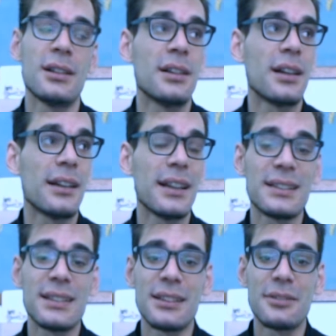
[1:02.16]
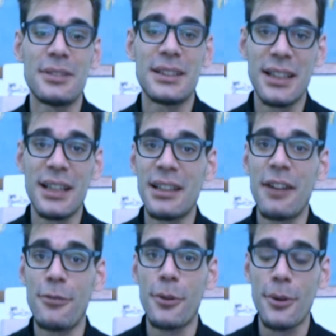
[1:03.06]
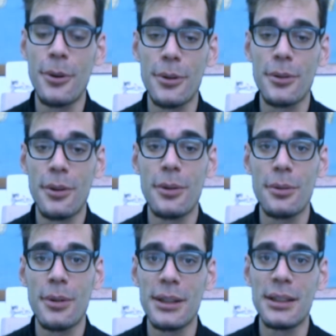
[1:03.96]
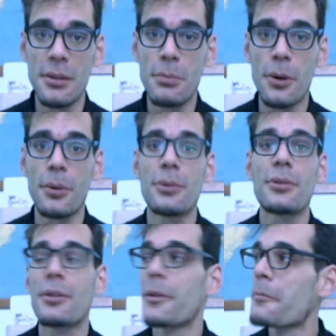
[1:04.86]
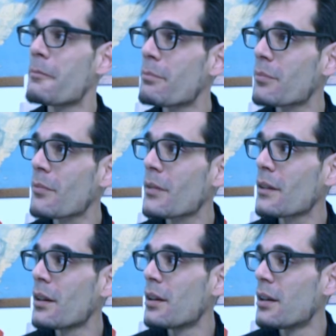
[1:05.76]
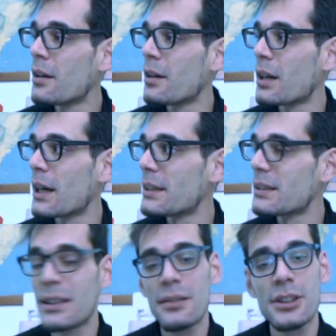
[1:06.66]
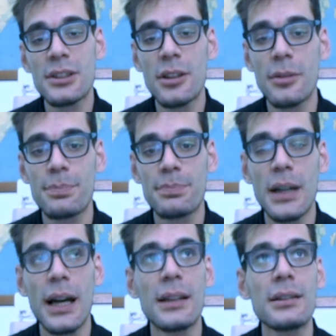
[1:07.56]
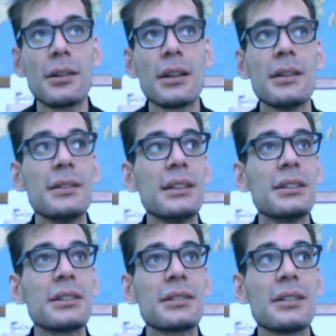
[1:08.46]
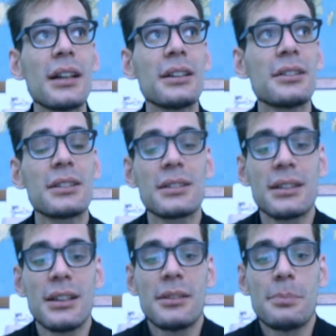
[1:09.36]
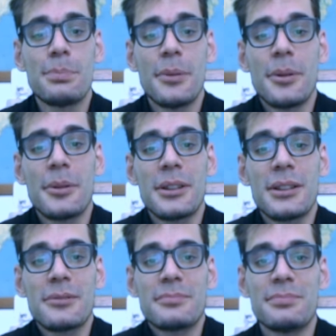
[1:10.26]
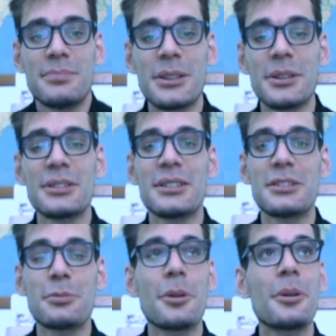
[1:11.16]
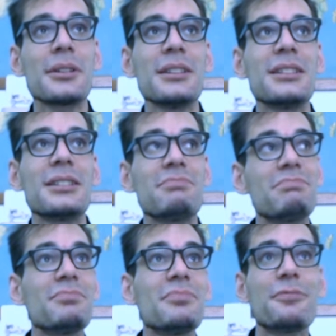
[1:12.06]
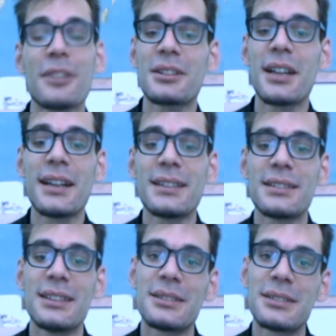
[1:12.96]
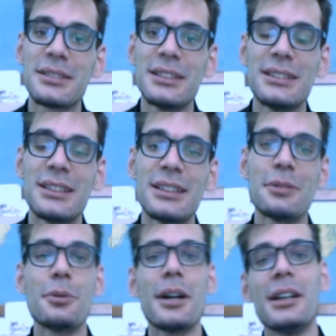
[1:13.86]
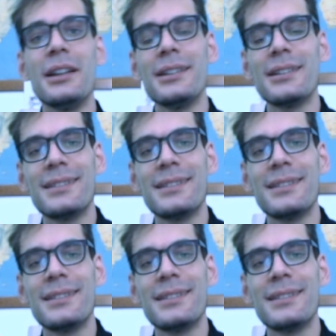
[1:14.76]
and I think with 10, I forgot already the most, and it's never stopped. And this, I still birth because this world is fantastic in a way,